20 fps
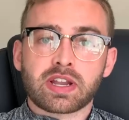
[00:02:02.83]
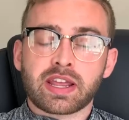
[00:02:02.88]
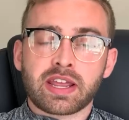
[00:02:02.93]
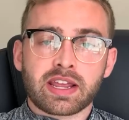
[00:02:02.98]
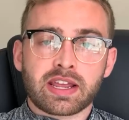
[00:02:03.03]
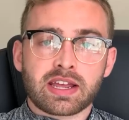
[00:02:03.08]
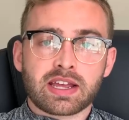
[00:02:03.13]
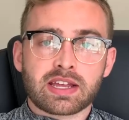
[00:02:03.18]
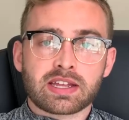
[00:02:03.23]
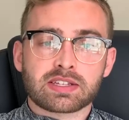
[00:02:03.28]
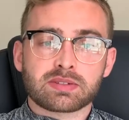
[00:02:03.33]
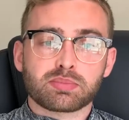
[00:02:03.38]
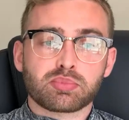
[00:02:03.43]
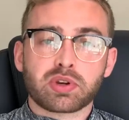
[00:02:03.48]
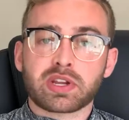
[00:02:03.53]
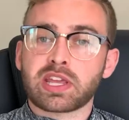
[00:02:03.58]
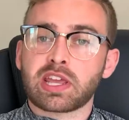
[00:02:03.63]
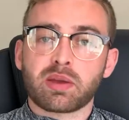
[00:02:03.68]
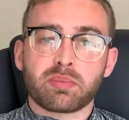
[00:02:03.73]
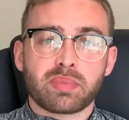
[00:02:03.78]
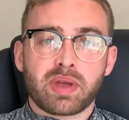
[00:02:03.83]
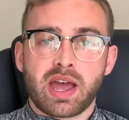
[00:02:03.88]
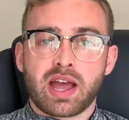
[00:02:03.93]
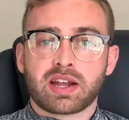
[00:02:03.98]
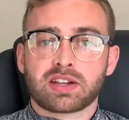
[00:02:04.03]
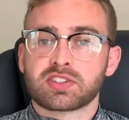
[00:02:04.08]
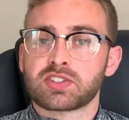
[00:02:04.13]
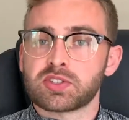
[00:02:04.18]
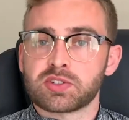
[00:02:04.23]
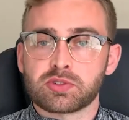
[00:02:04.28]
and bringing it
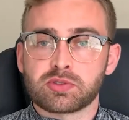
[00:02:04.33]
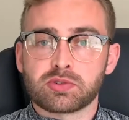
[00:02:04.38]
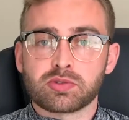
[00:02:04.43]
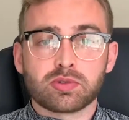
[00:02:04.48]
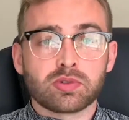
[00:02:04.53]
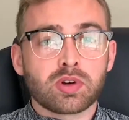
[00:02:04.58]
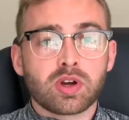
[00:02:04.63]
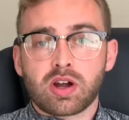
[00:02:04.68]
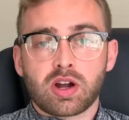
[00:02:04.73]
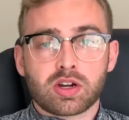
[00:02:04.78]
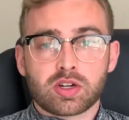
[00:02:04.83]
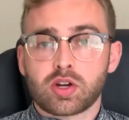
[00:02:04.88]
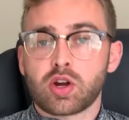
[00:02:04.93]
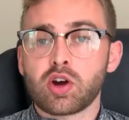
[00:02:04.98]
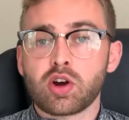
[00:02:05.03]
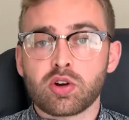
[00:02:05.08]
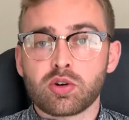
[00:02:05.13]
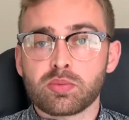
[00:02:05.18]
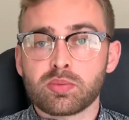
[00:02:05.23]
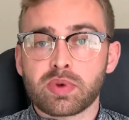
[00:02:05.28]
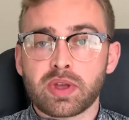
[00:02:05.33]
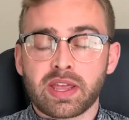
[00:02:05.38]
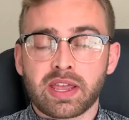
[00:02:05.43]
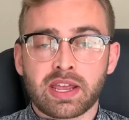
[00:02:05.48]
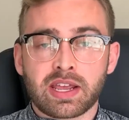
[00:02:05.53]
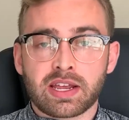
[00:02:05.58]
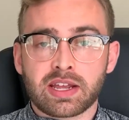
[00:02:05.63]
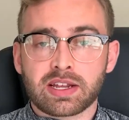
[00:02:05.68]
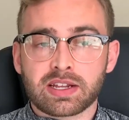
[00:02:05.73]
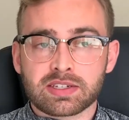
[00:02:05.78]
back to our home
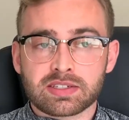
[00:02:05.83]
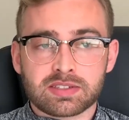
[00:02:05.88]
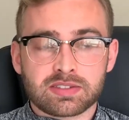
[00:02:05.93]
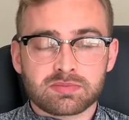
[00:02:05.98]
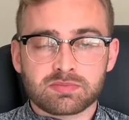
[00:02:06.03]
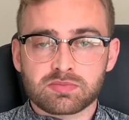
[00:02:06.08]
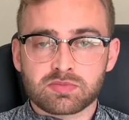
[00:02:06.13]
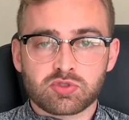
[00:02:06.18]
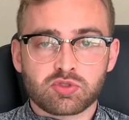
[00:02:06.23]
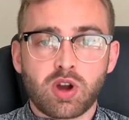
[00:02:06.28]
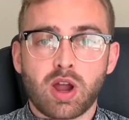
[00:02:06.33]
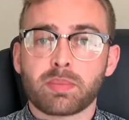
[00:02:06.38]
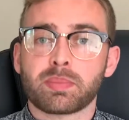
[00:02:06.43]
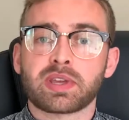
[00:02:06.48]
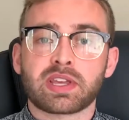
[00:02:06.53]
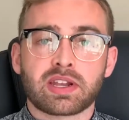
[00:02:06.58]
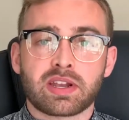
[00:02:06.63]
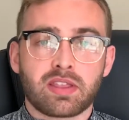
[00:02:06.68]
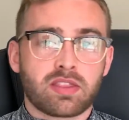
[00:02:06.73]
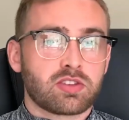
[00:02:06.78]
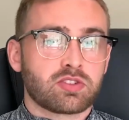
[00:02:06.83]
and dropping it in the